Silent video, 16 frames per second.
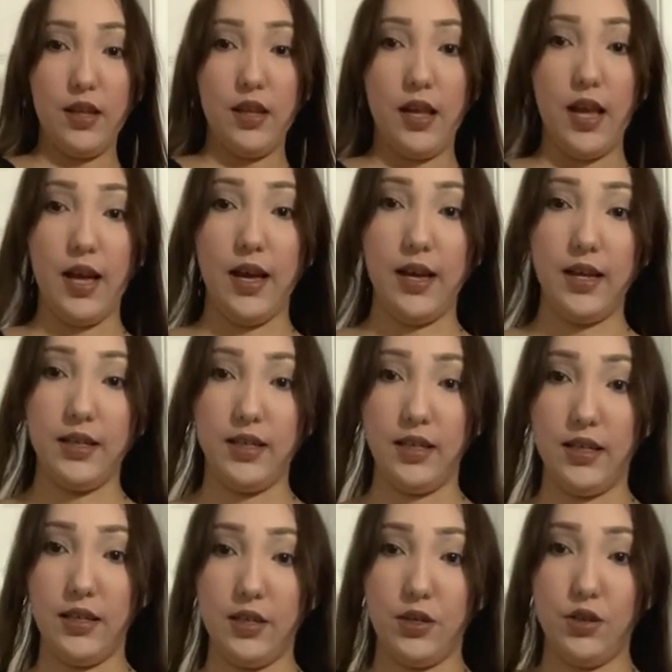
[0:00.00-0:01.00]
And it
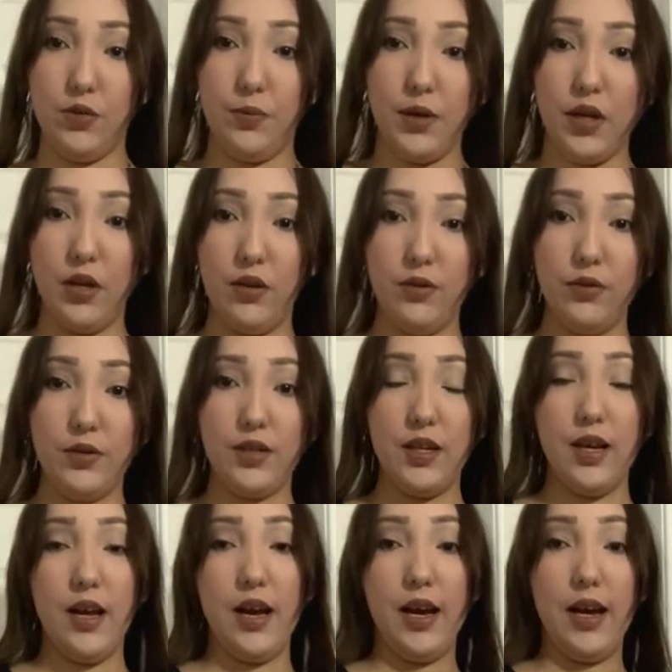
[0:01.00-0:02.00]
is super cute.
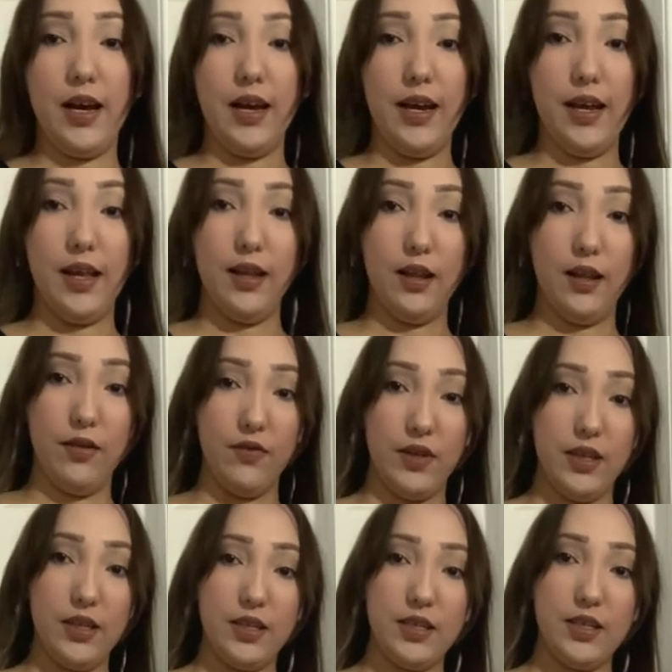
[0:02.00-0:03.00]
I love
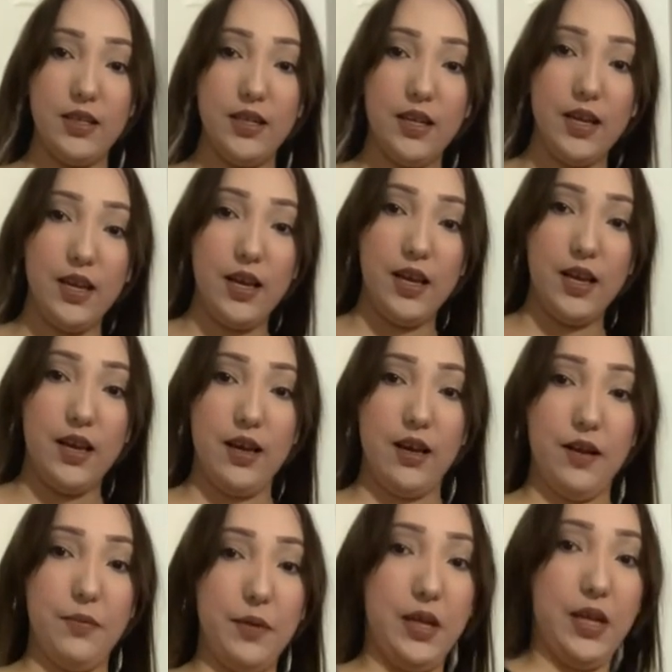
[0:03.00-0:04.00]
it.
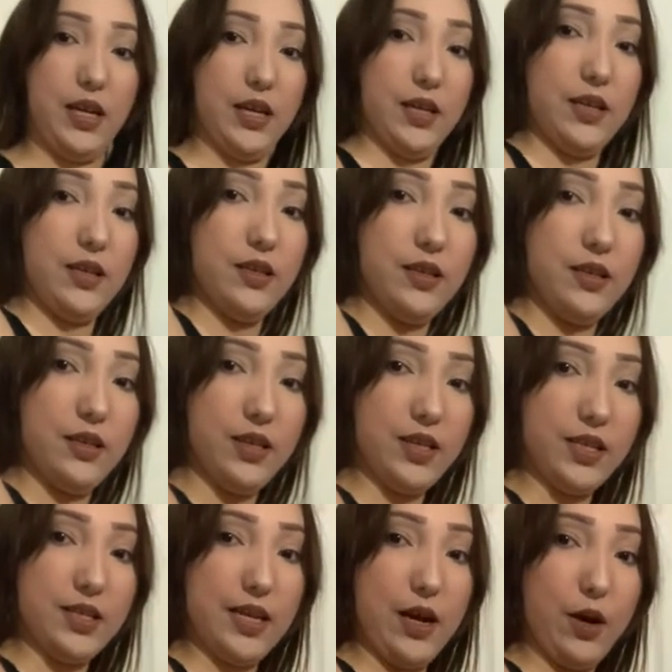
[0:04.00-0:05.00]
I mean, it
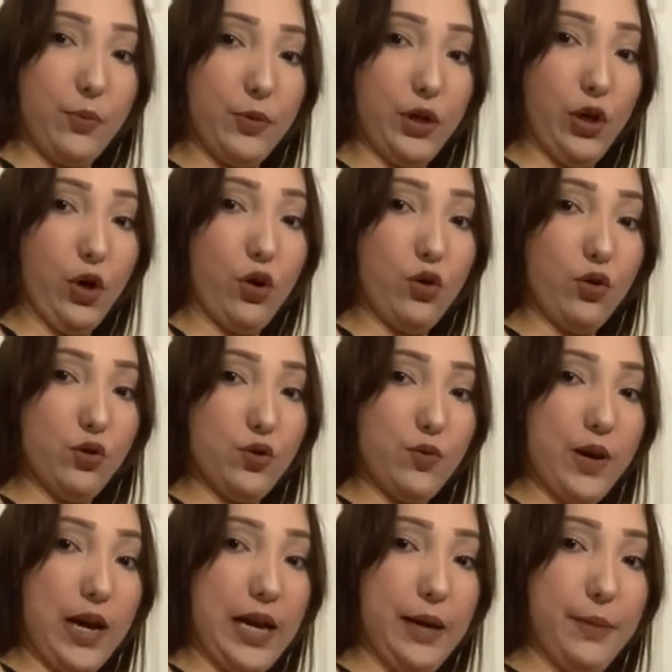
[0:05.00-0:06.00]
doesn't help the girls,
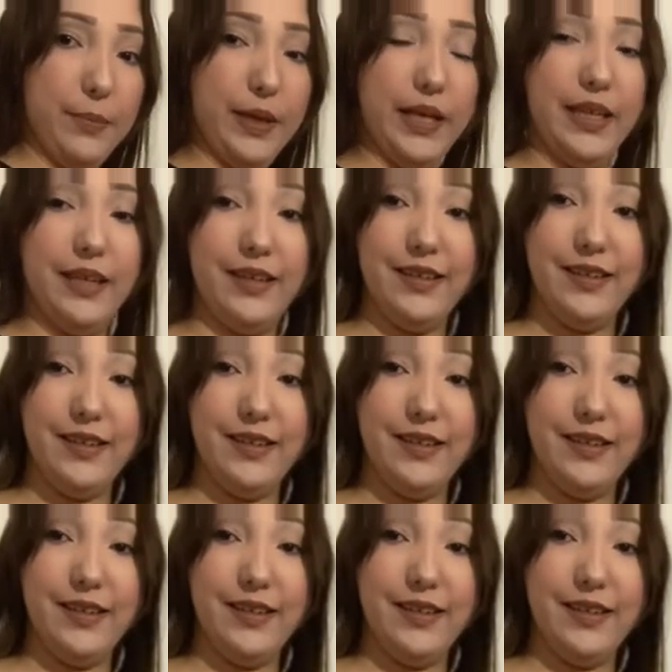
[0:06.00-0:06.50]
right? But